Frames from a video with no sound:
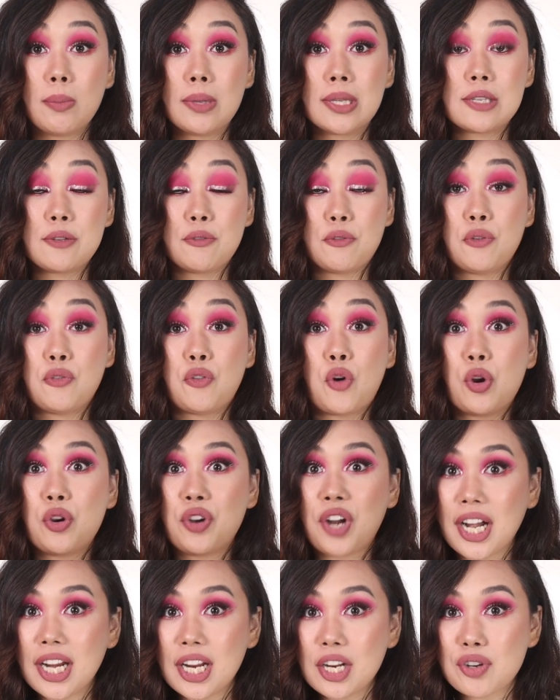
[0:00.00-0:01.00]
If you've
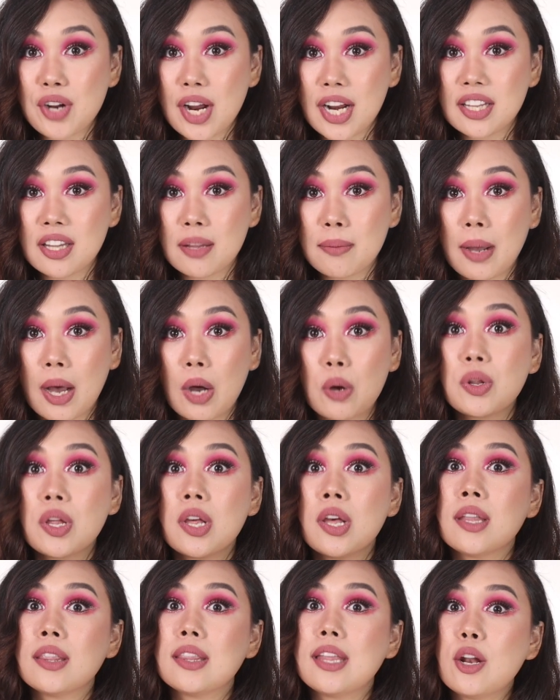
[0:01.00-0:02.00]
already tried them out,
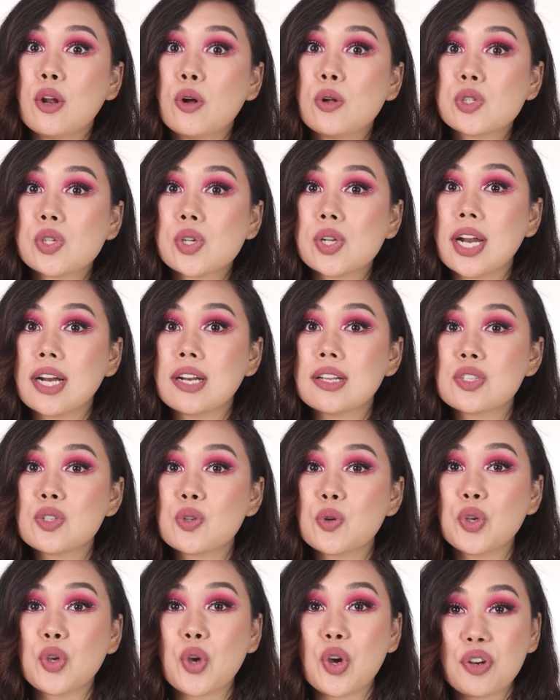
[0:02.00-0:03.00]
then also let us know
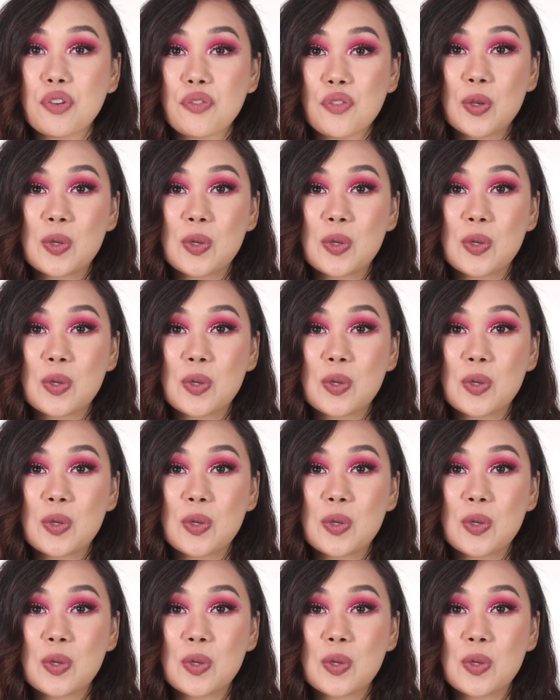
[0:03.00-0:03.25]
your reviews,